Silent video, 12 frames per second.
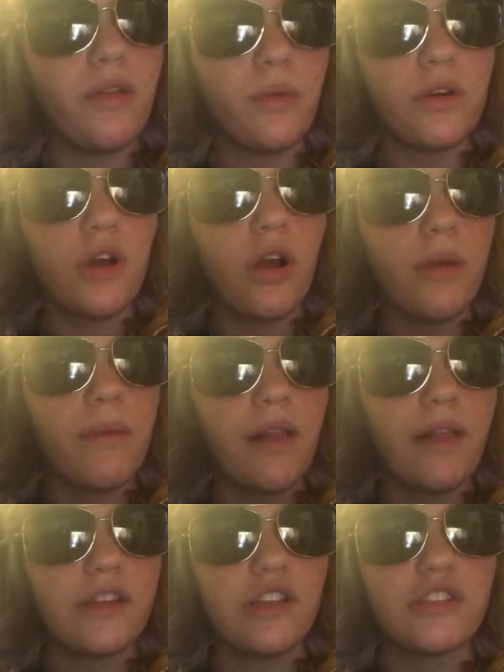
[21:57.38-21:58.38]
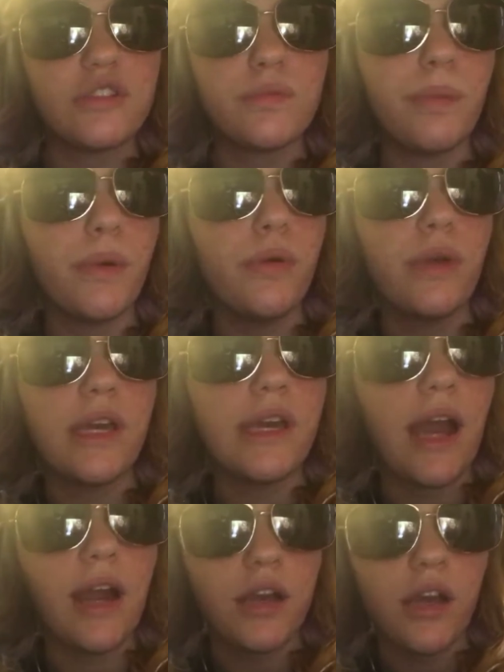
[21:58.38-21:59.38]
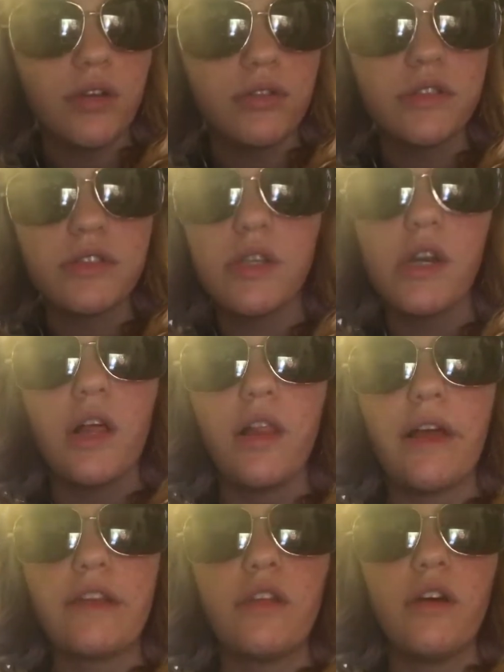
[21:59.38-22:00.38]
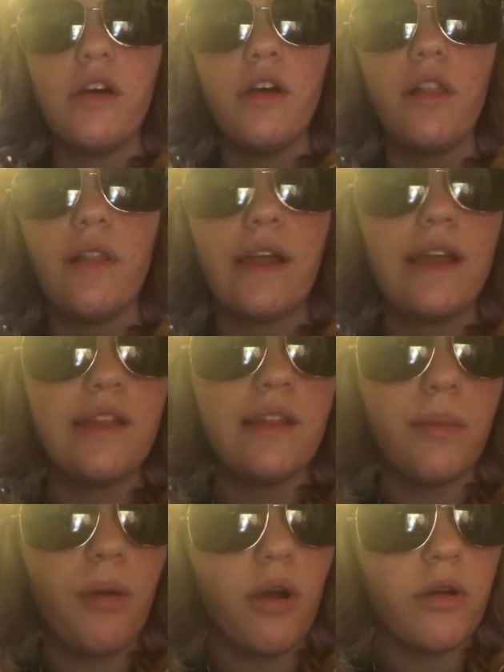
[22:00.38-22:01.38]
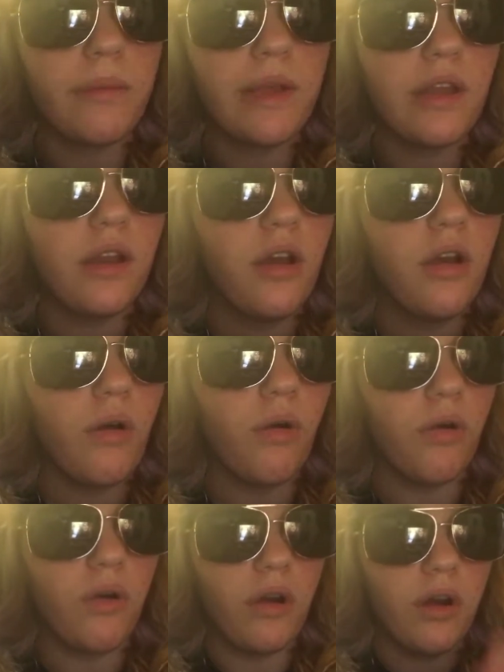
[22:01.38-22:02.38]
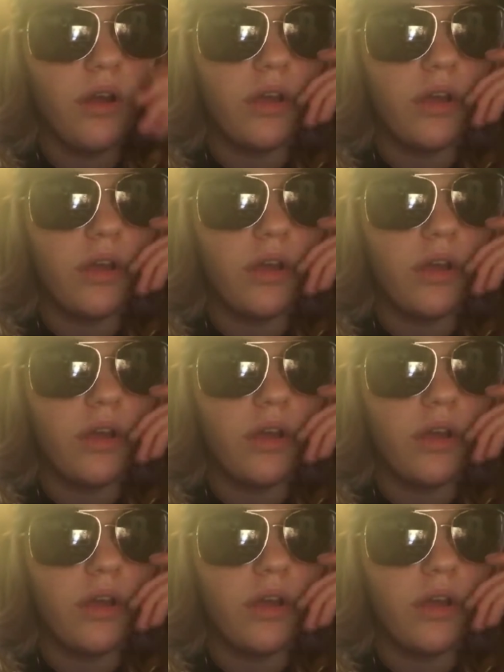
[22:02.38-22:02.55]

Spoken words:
whether we're talking about, like, the spooky kind of ghosts, like the lady in the apartment, or,